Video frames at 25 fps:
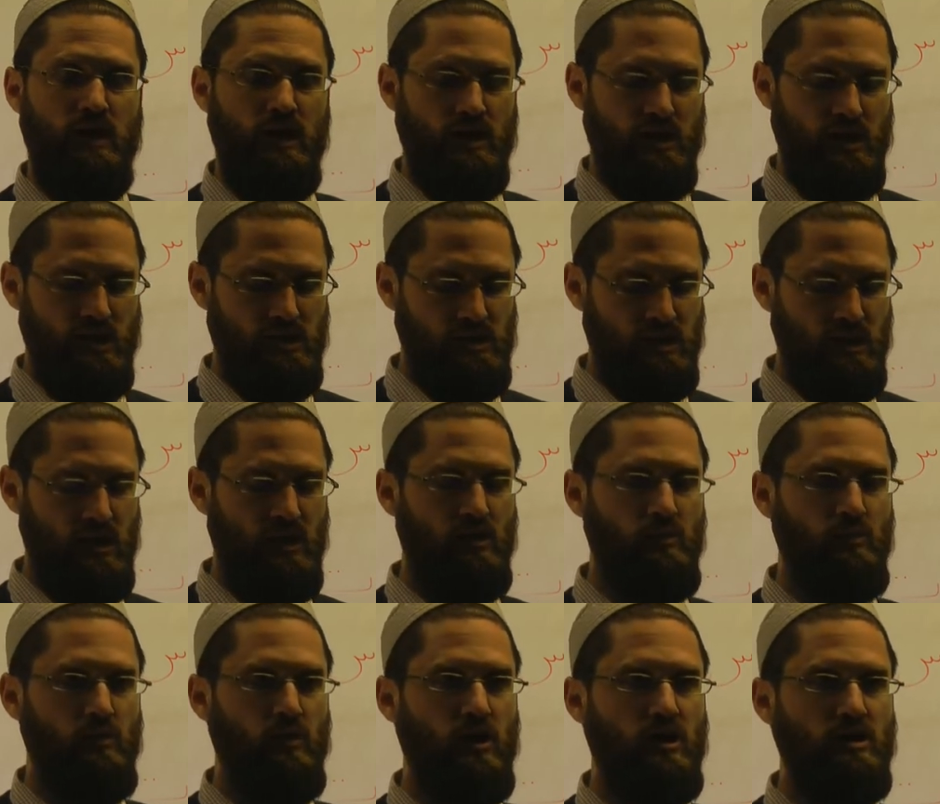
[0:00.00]
There's
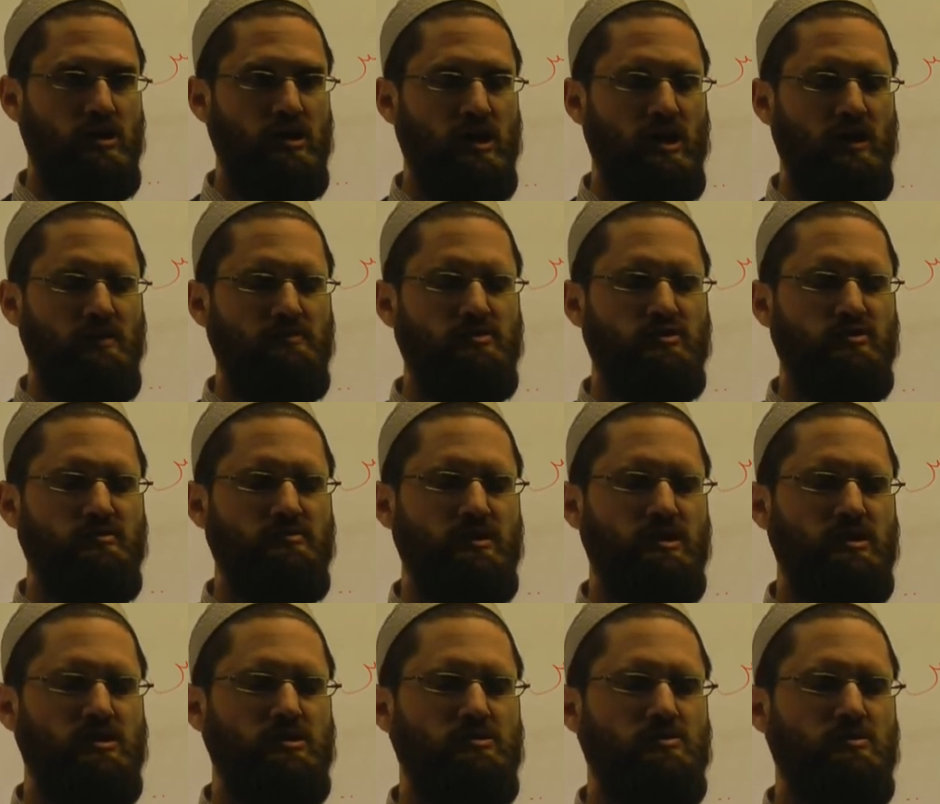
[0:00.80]
another word that comes from
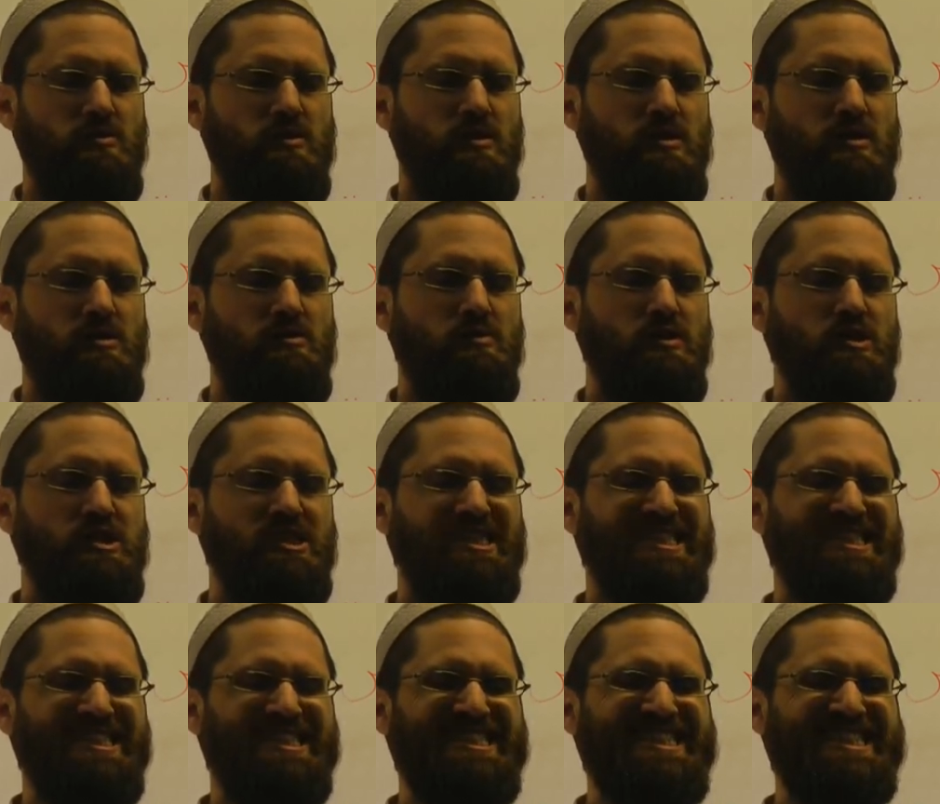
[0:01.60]
this word, which
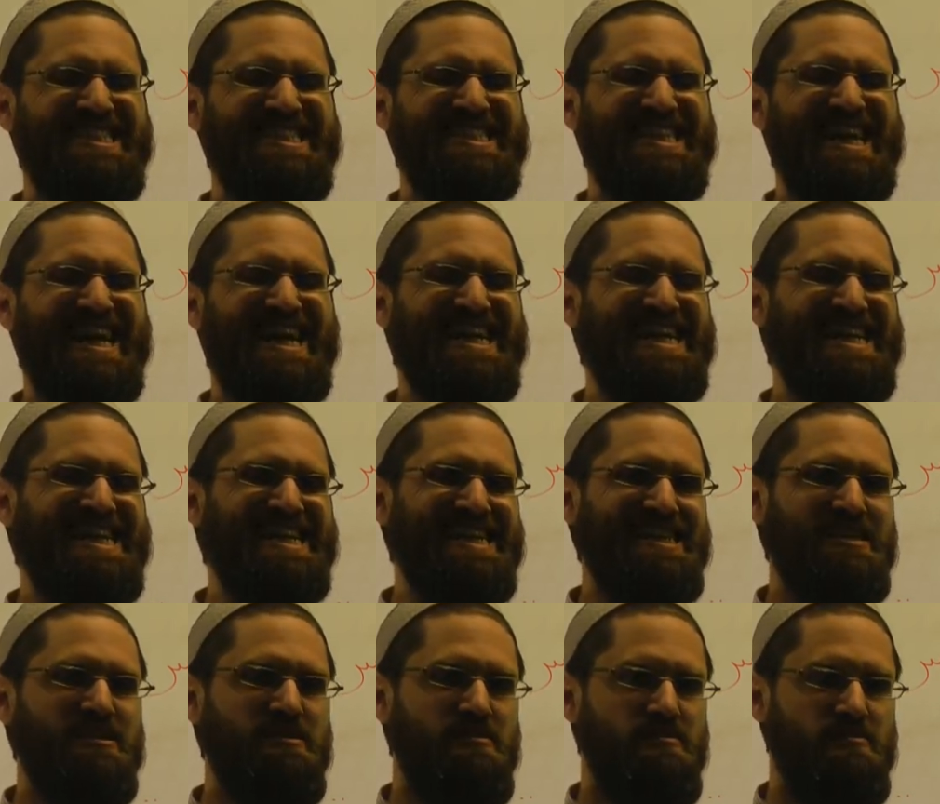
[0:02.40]
is
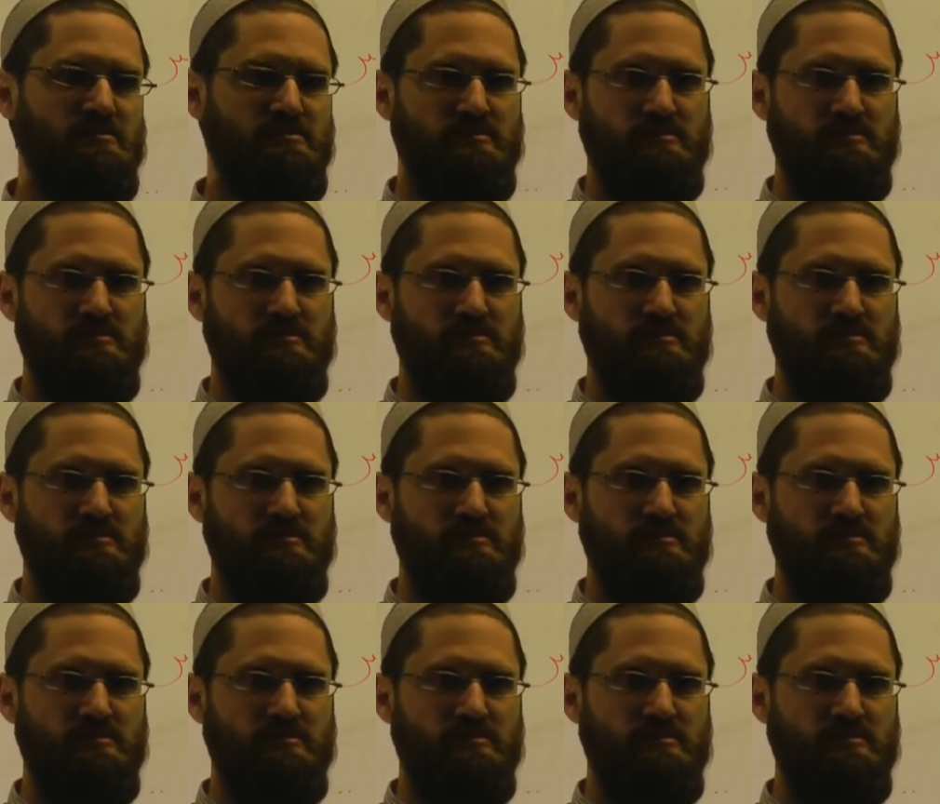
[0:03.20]
Deen.